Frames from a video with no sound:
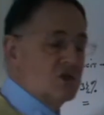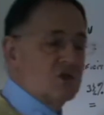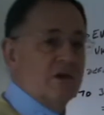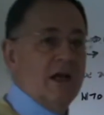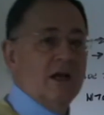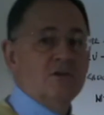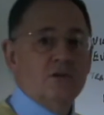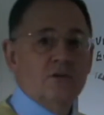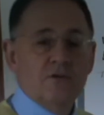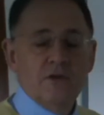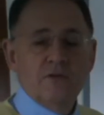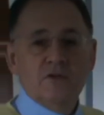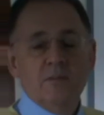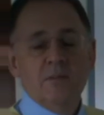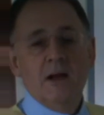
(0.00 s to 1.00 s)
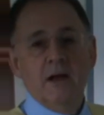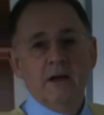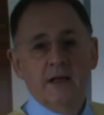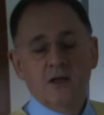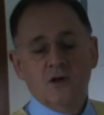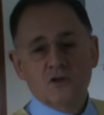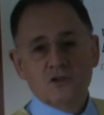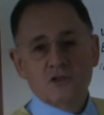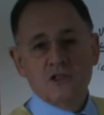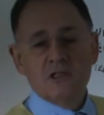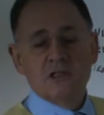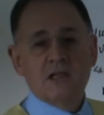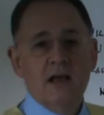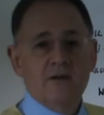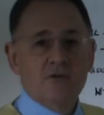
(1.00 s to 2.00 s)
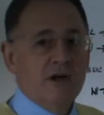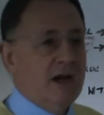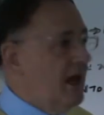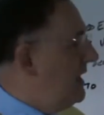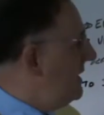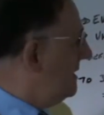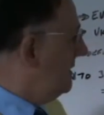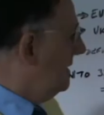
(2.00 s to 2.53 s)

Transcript: 350 million it costs us every day,